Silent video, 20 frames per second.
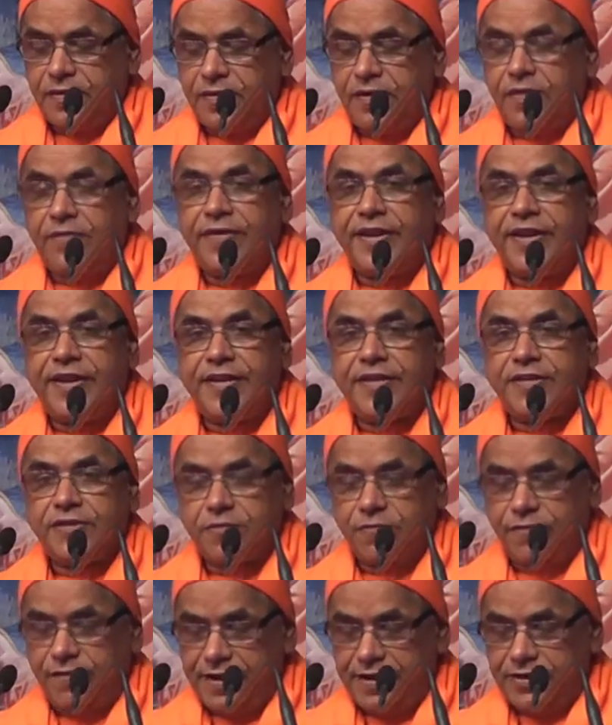in
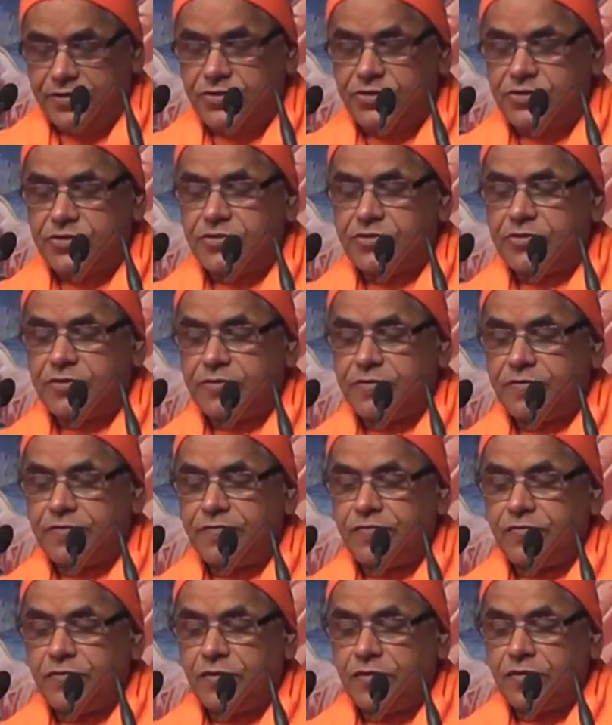various fields.
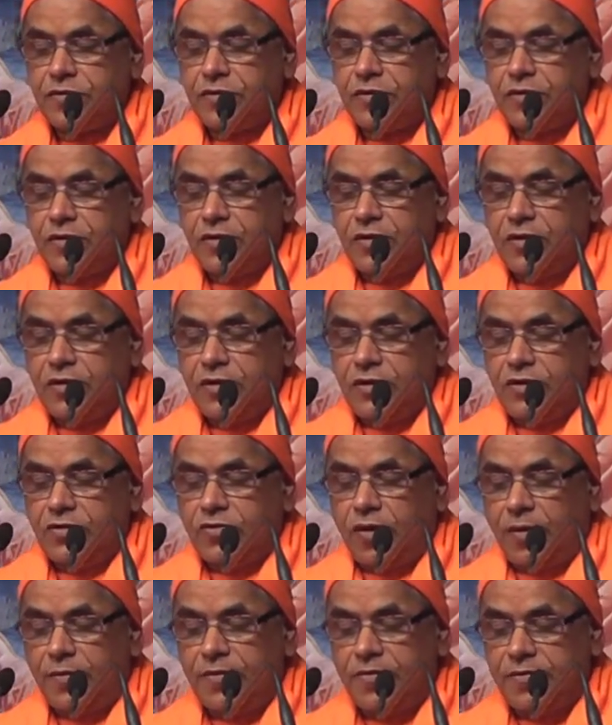
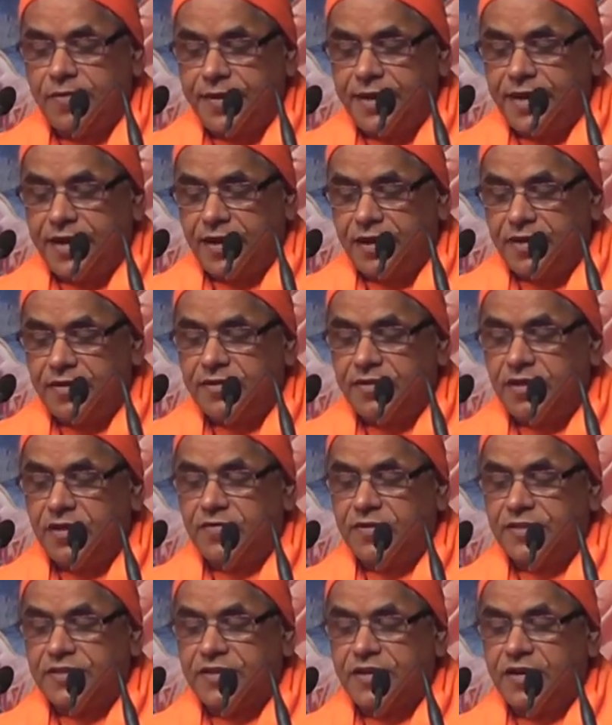Swami Vivekananda
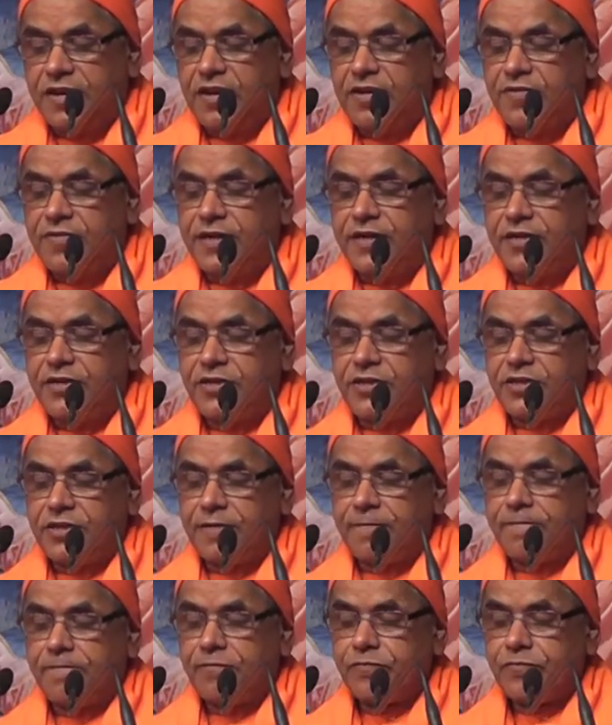was relevant
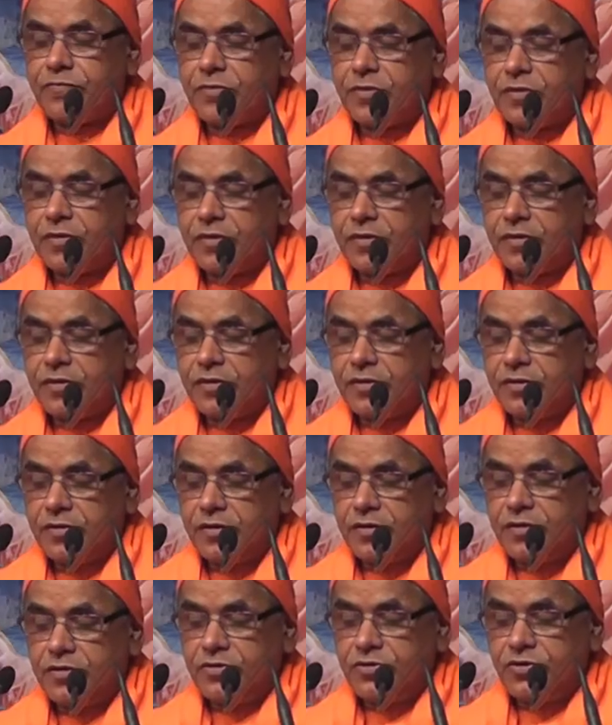
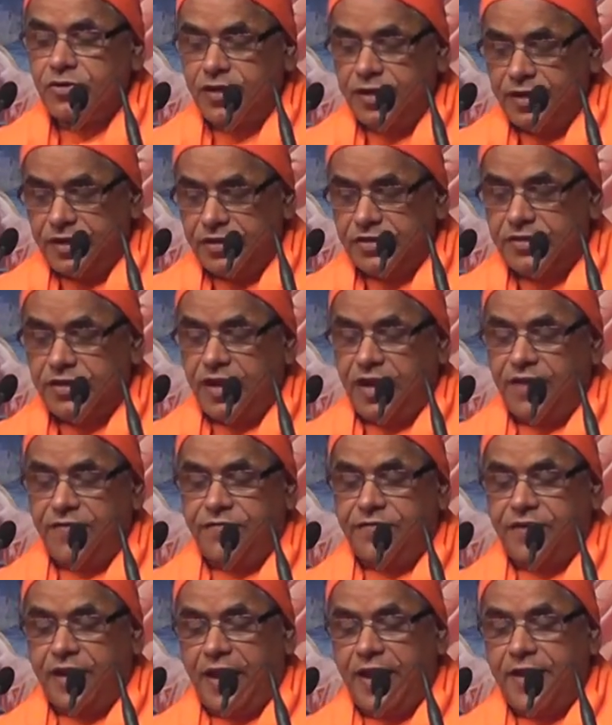during his
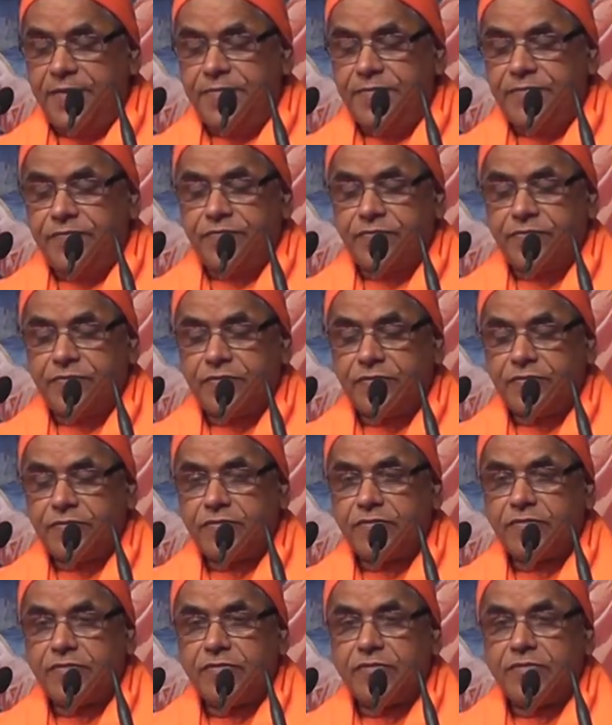lifetime,
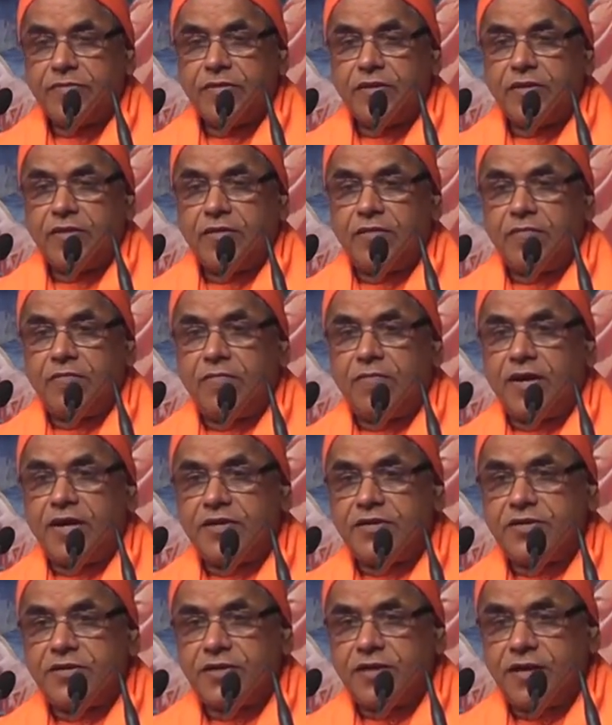
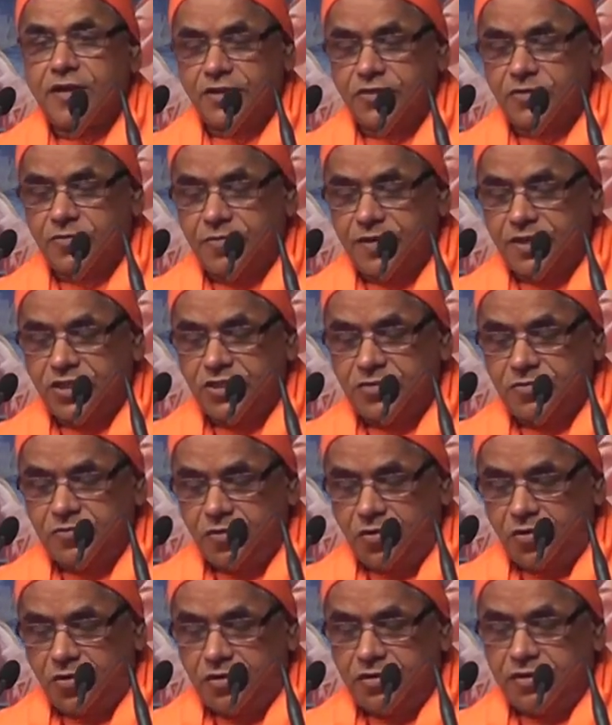but is much
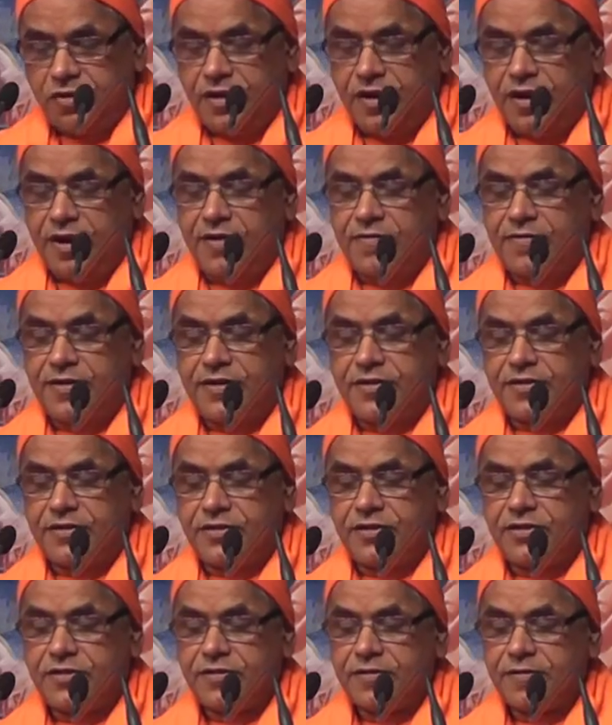more
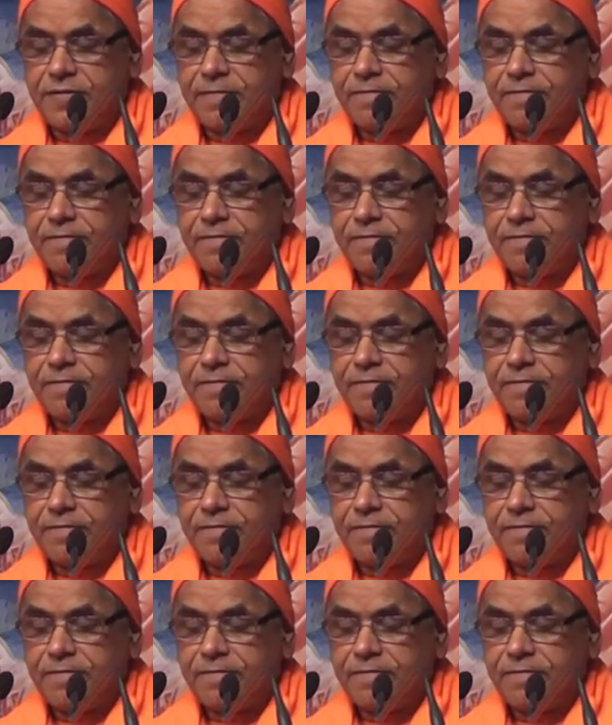relevant